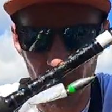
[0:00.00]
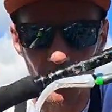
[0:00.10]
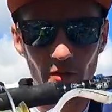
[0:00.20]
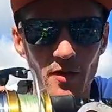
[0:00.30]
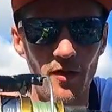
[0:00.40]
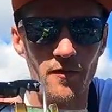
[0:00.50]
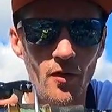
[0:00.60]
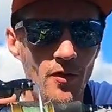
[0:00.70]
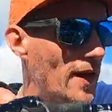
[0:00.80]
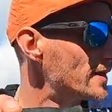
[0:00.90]
on here I've got a
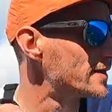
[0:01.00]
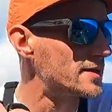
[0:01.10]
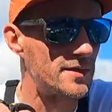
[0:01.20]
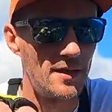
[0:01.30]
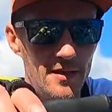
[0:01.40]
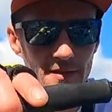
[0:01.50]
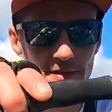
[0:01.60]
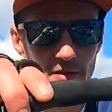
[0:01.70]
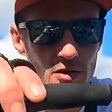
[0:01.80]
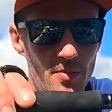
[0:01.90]
4000
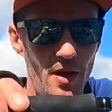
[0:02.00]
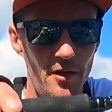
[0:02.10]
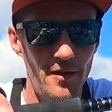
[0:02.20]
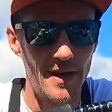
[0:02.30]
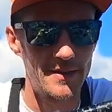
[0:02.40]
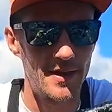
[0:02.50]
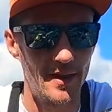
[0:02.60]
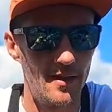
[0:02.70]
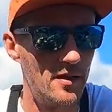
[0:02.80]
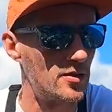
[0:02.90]
size Shimano
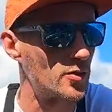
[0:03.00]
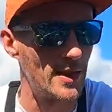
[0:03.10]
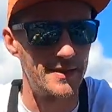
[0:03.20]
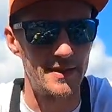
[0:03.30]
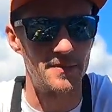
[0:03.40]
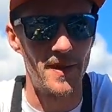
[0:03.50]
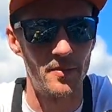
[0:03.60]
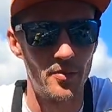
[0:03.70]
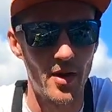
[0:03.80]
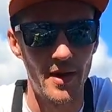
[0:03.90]
Naski 26
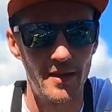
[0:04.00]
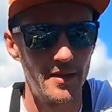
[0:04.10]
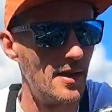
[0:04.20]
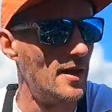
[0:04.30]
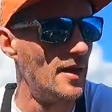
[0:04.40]
pound braid,